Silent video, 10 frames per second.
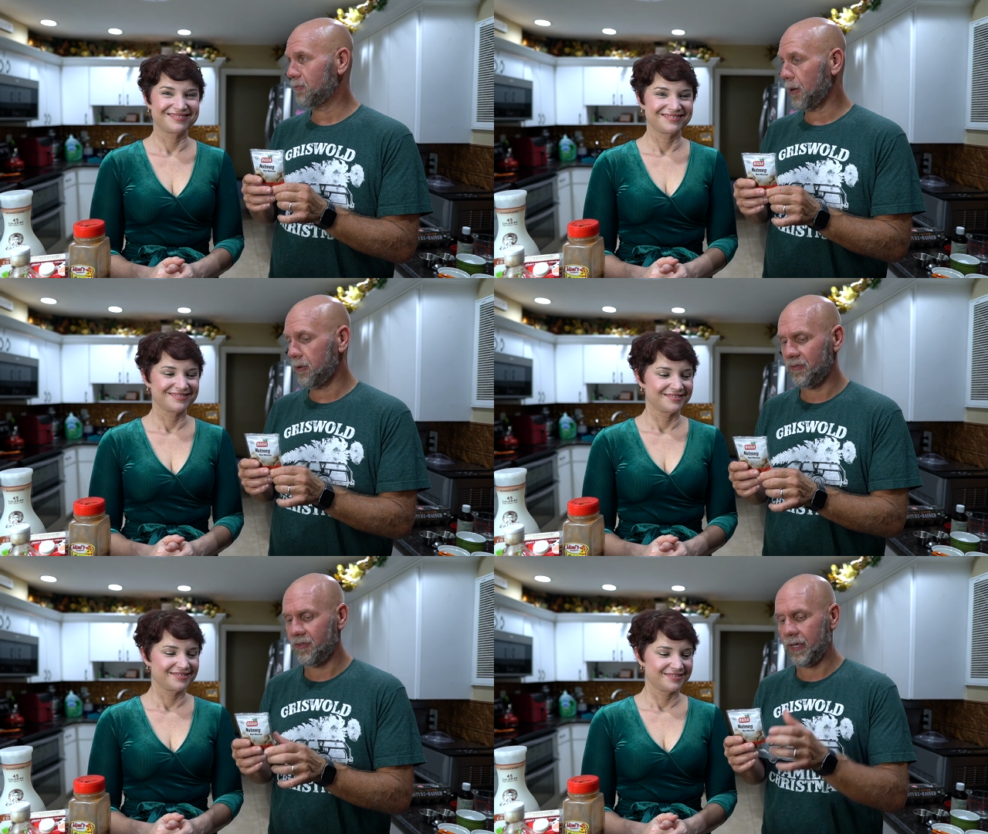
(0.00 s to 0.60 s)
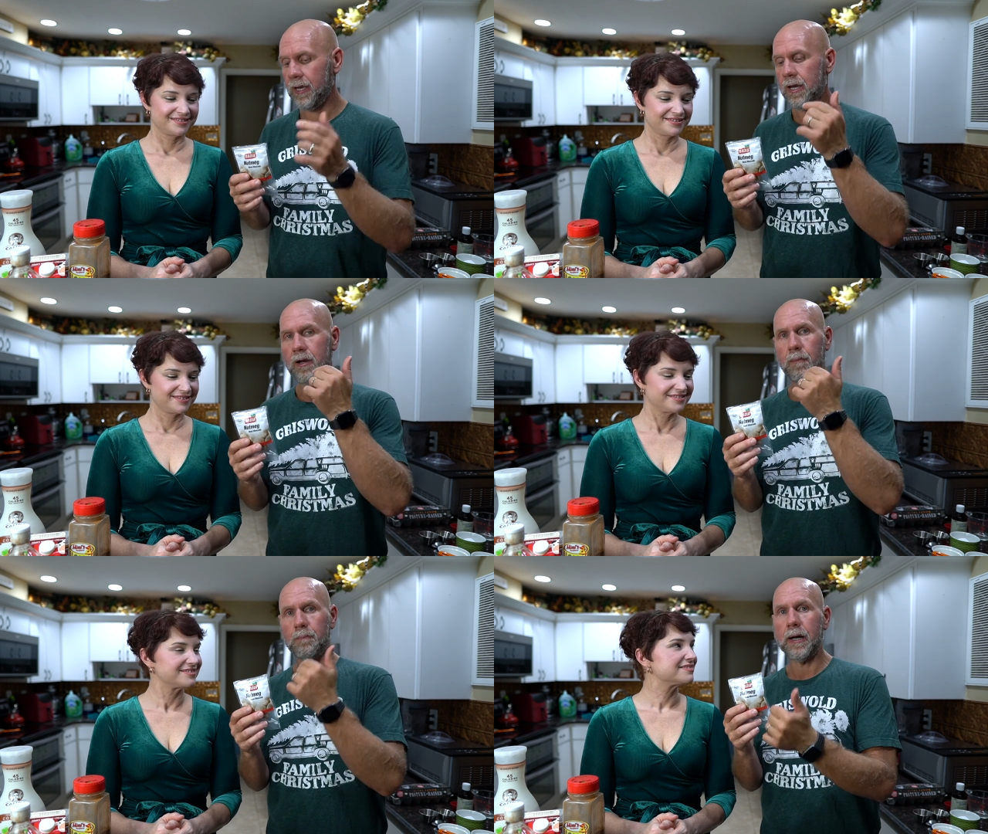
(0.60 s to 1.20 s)
Speaker 1: potency.
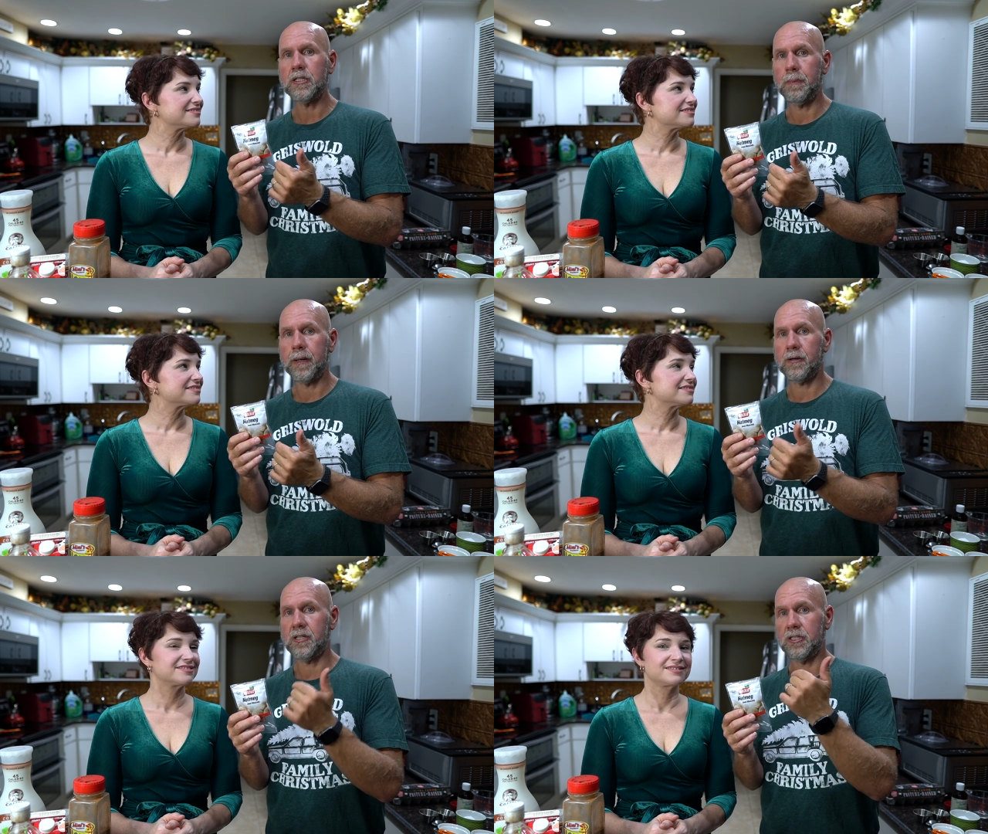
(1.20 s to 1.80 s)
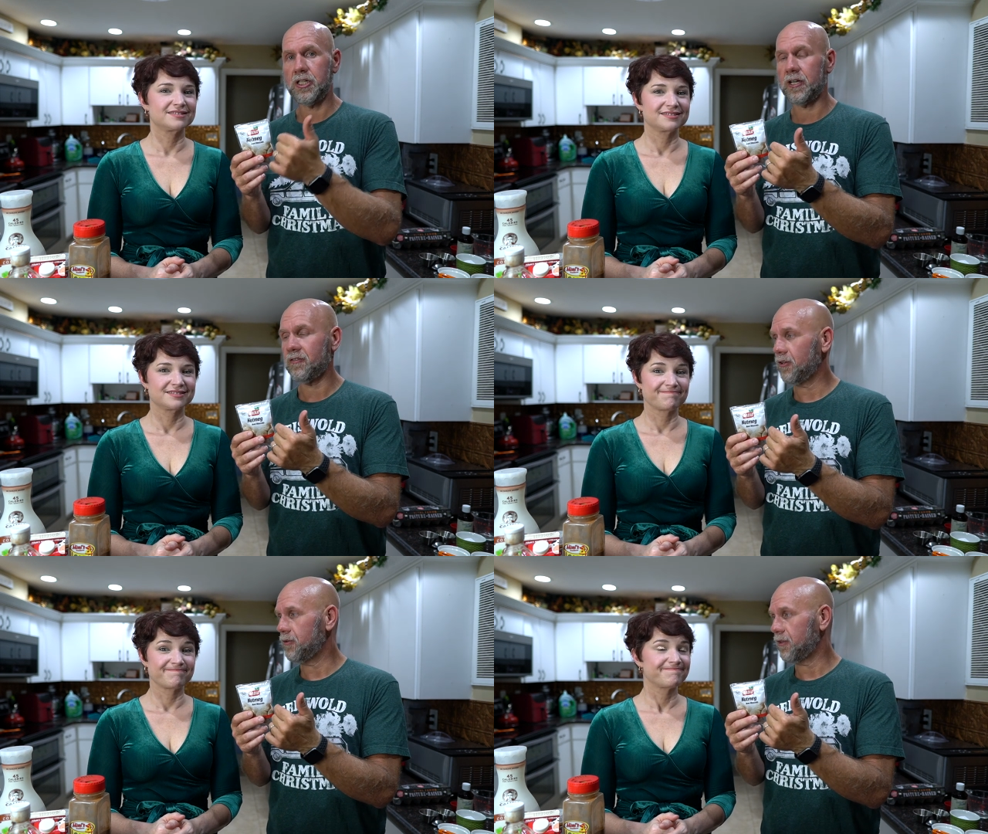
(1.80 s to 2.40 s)
Much better to
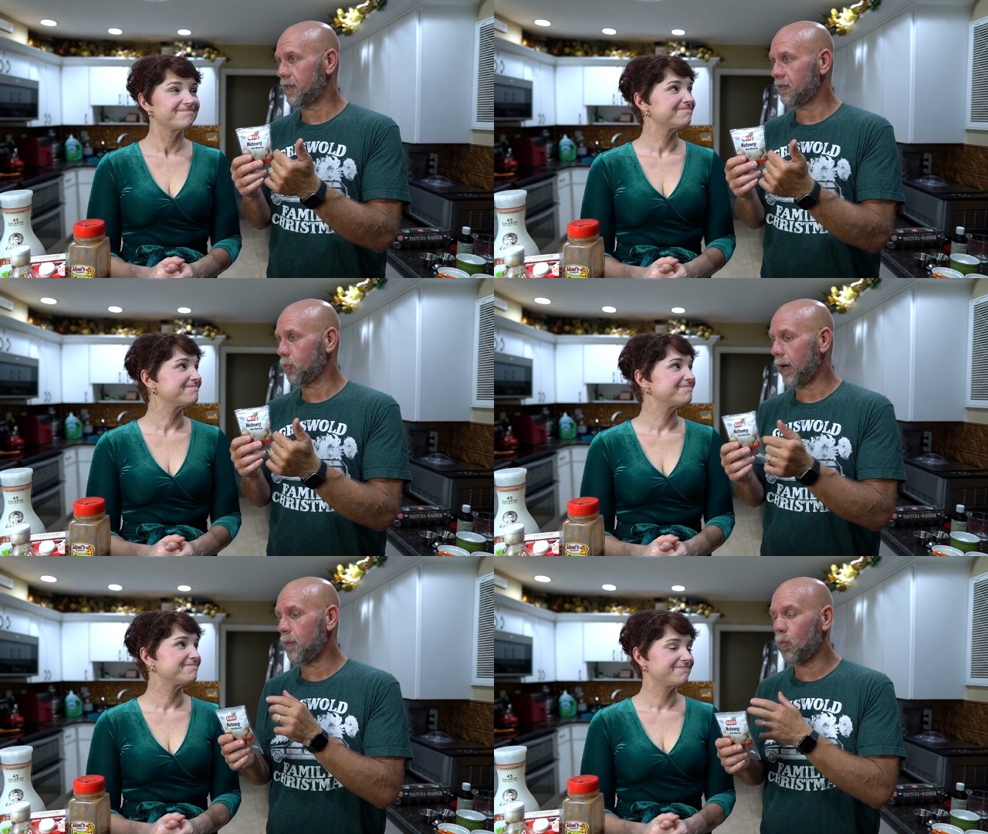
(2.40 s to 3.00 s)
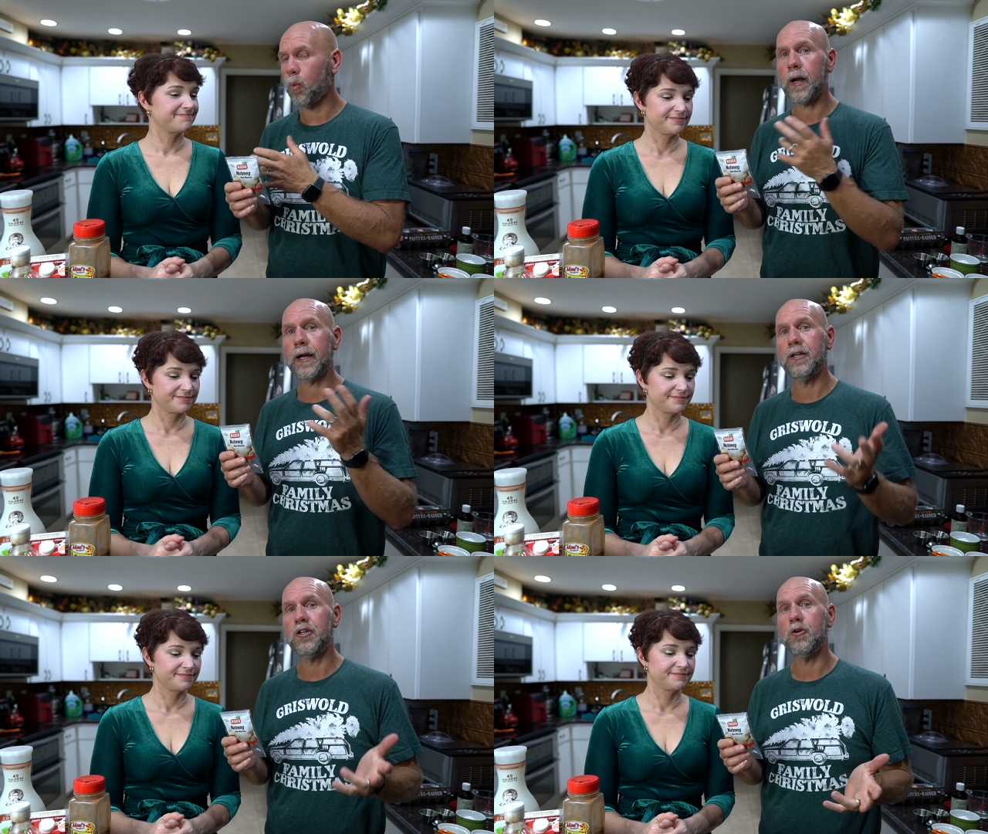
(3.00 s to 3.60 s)
just use it this way. We're going
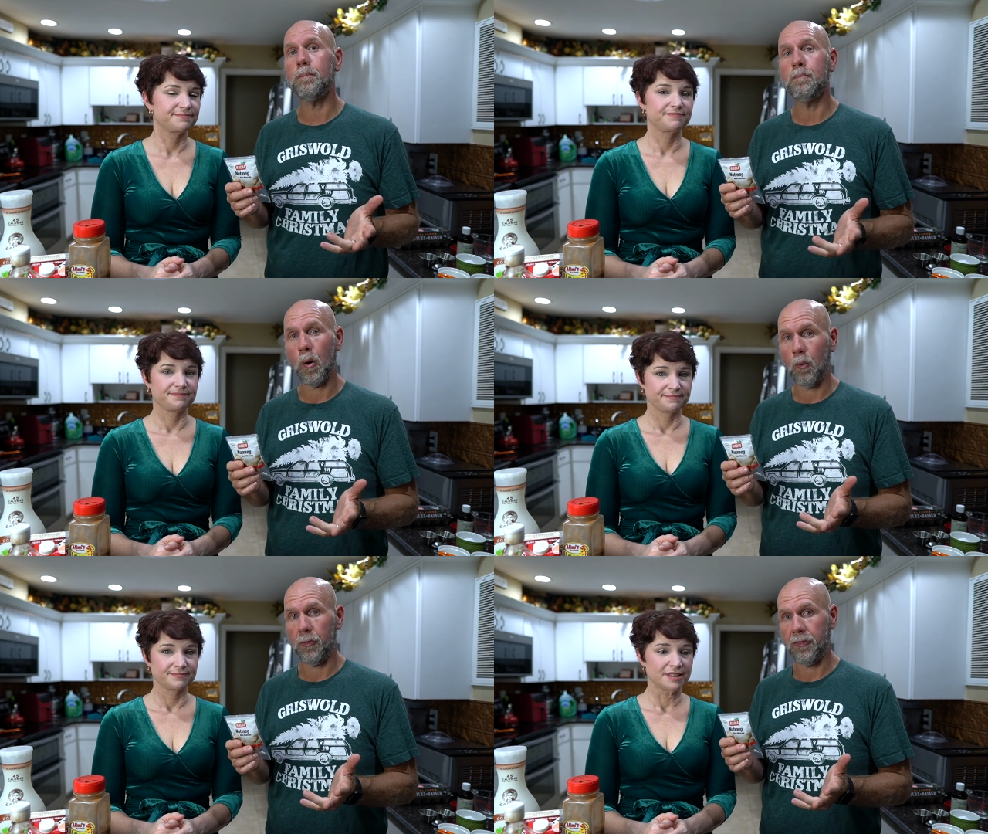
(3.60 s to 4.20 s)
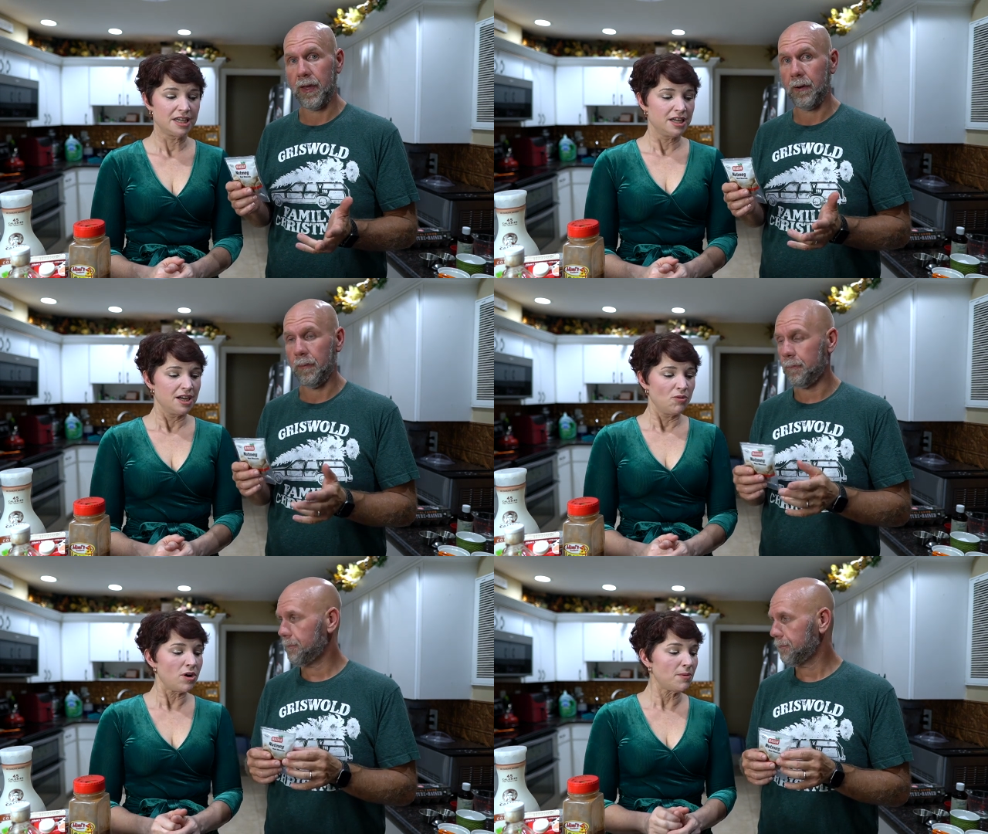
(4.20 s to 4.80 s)
to do both, though.
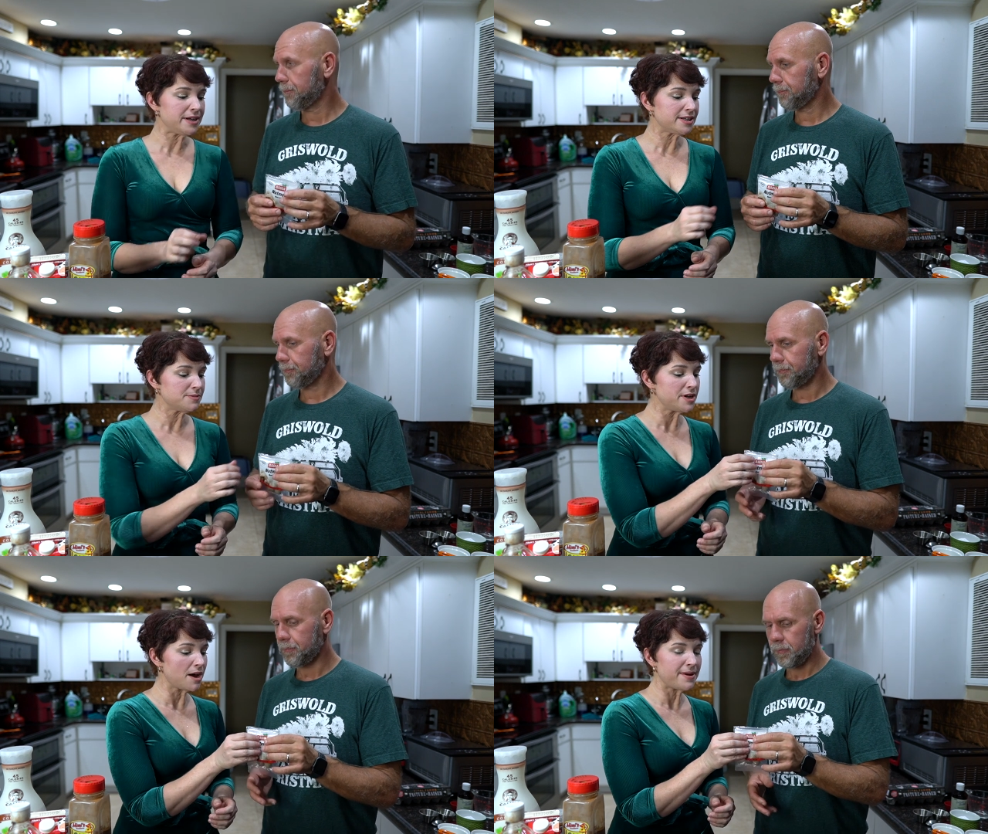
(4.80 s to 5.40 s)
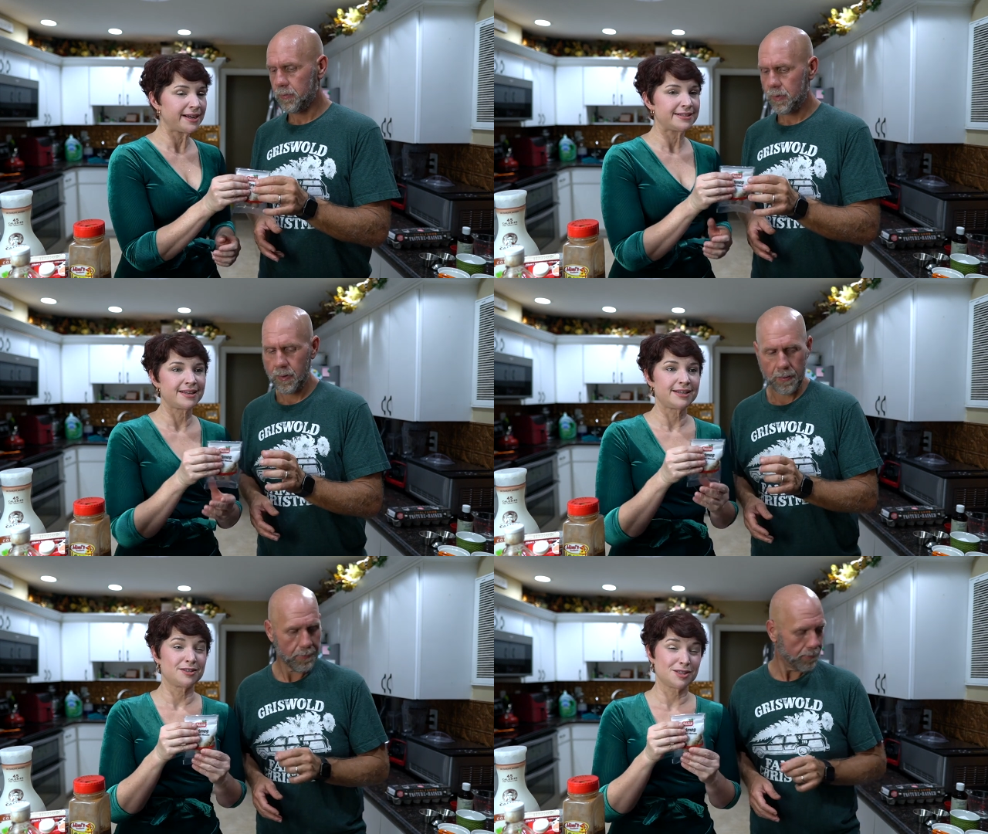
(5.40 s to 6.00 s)
Speaker 2: Well, because nutmeg is like